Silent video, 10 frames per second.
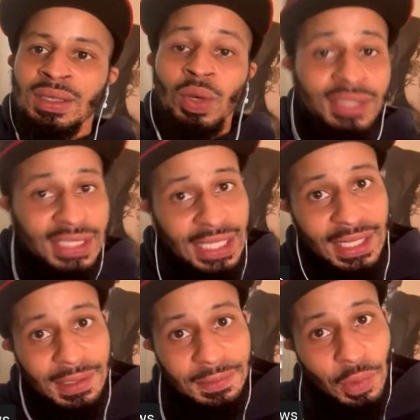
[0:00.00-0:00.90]
We'll see.
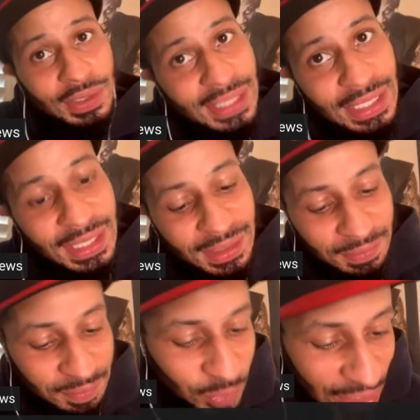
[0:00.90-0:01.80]

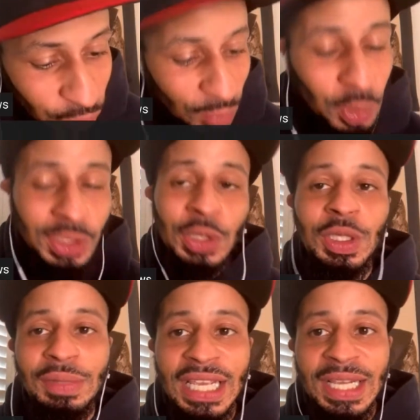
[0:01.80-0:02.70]
We have one more
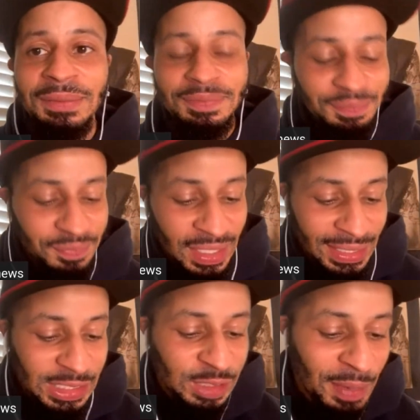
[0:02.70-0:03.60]
tune-up game
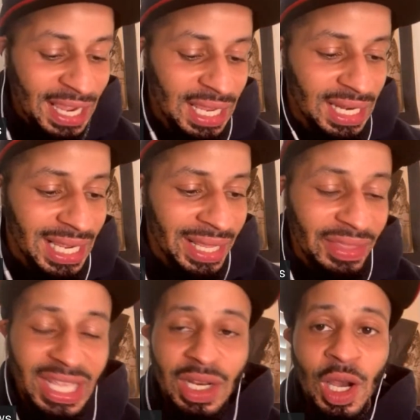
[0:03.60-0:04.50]
against Spain and
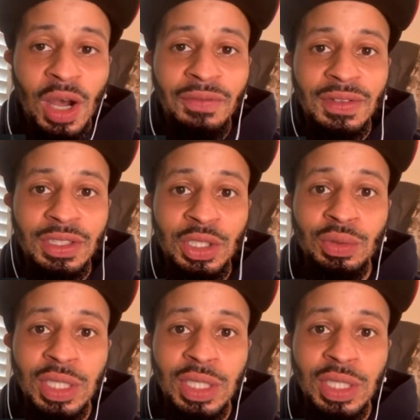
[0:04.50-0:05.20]
then off to